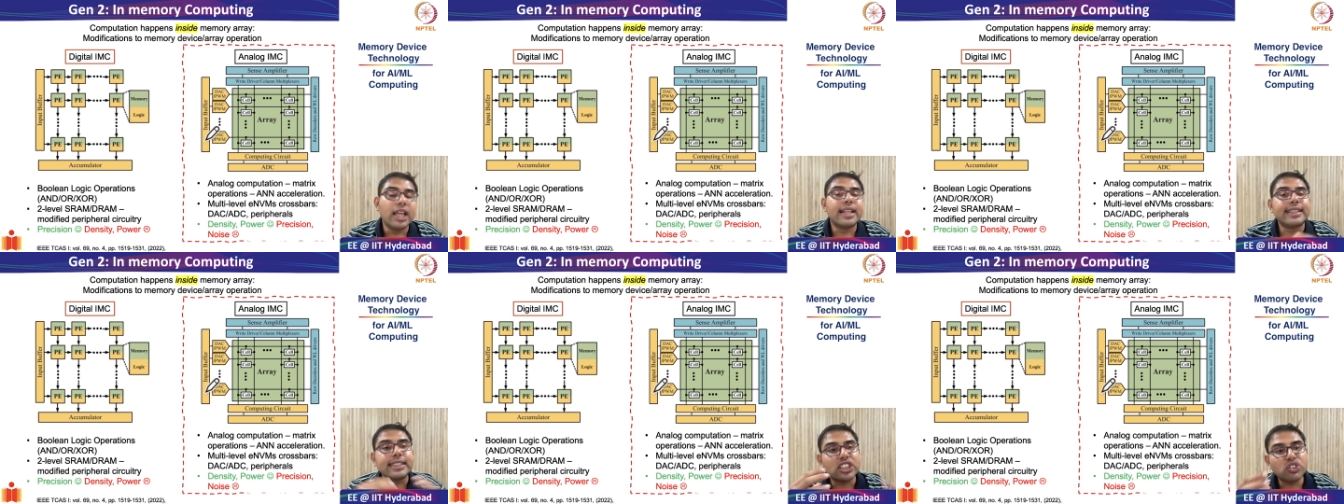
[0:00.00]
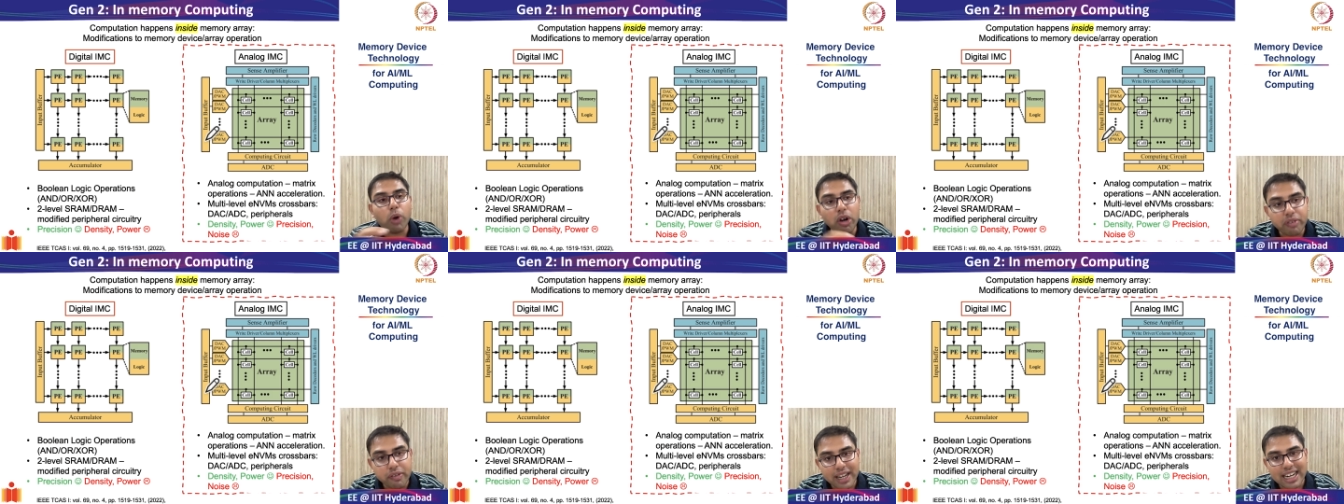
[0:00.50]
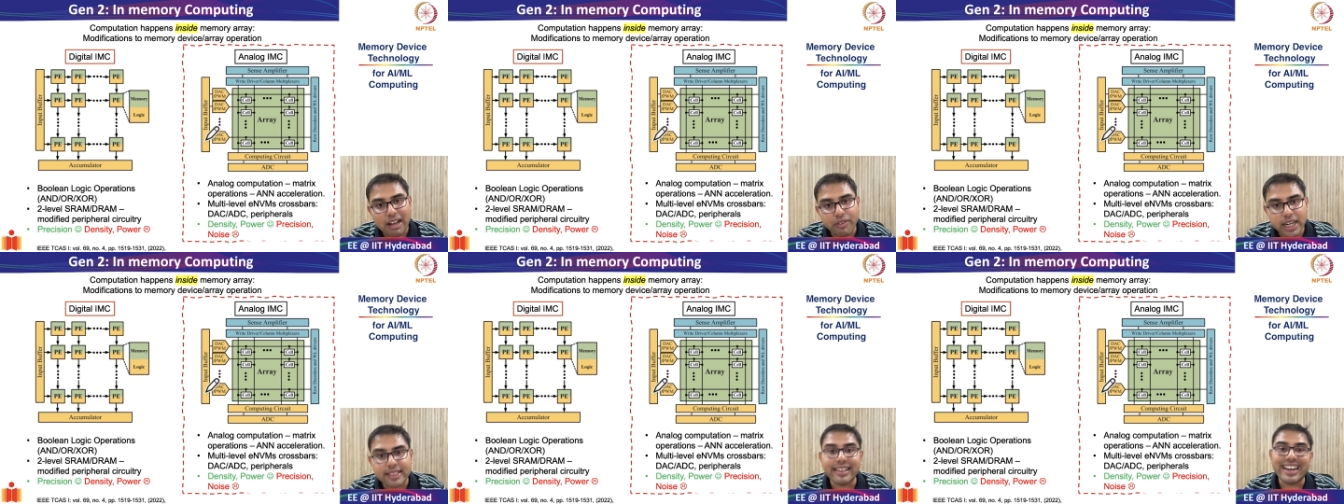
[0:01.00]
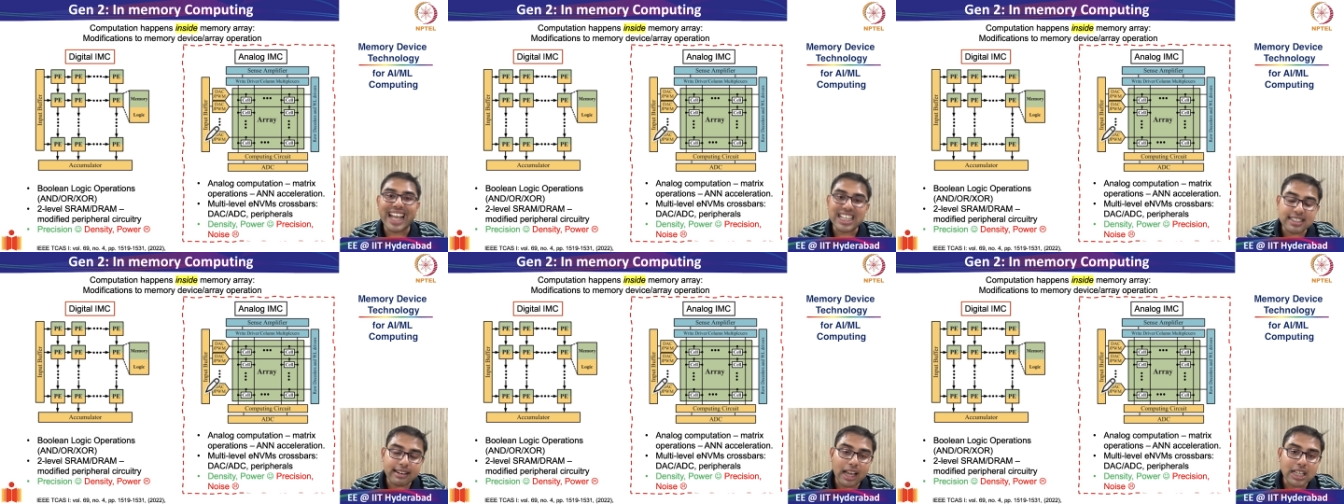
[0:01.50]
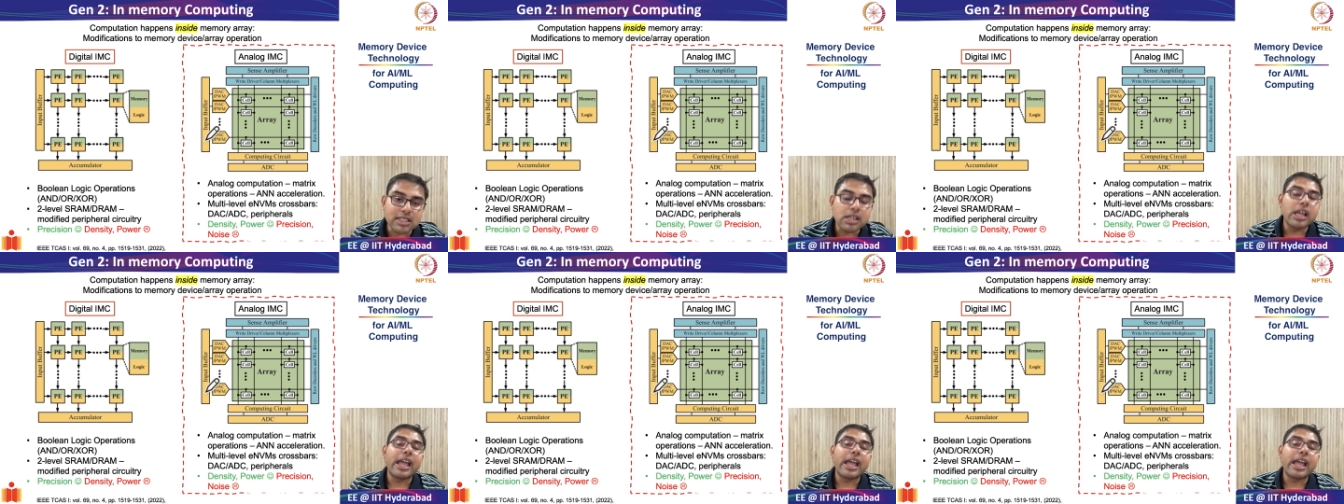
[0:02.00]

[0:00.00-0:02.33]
This is what we will cover in the next class,